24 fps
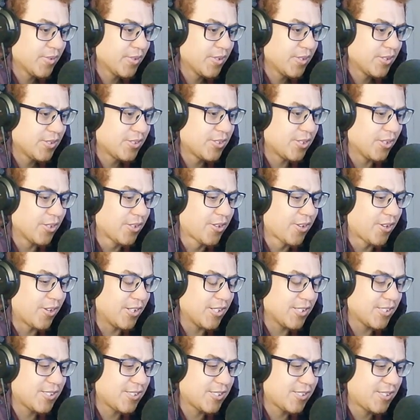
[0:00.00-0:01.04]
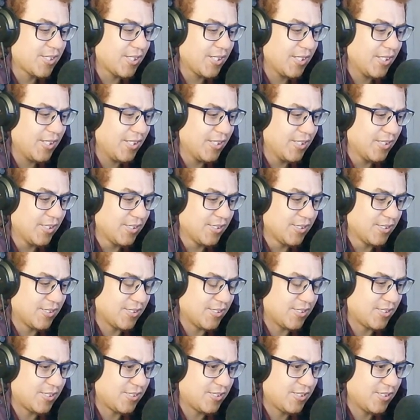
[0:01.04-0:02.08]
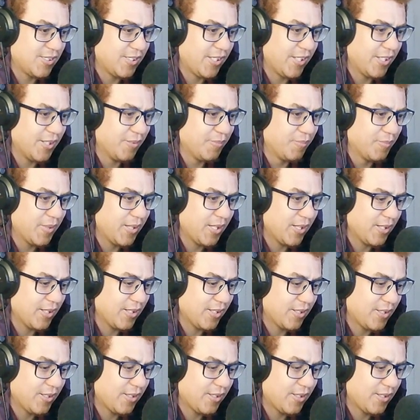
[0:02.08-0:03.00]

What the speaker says: So Krista is Ymir.